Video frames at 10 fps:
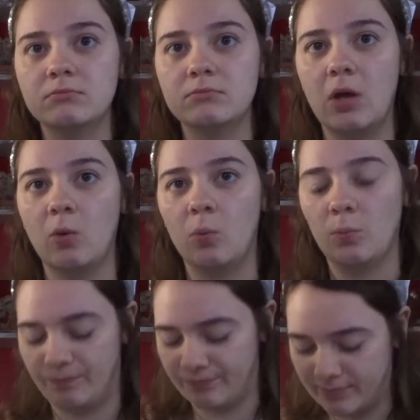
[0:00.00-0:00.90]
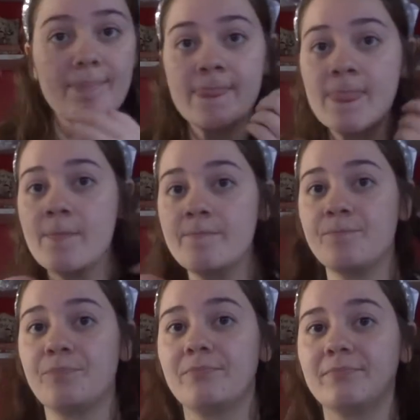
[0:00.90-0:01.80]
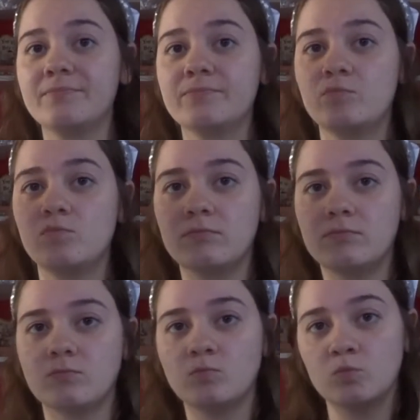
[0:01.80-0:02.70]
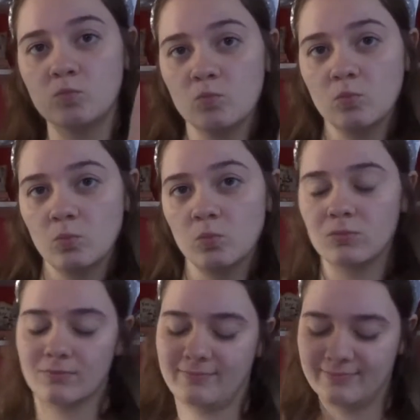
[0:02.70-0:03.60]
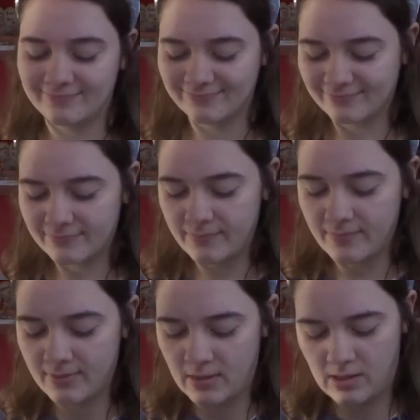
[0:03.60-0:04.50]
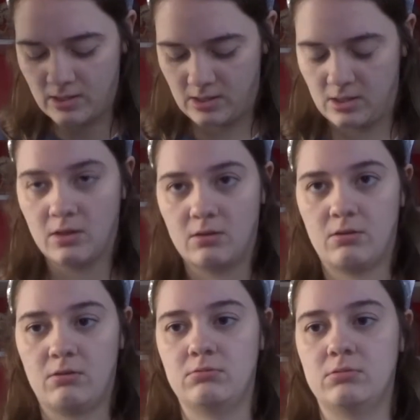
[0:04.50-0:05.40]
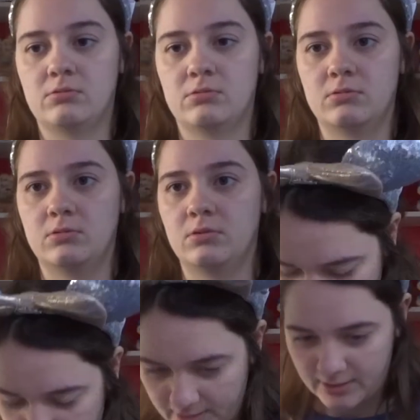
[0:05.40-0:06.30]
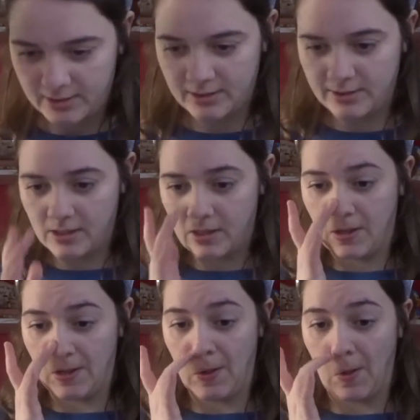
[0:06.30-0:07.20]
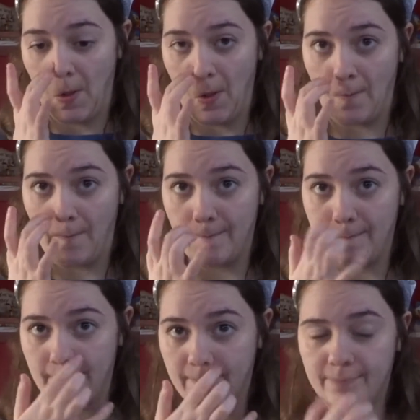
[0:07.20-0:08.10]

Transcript: (silent)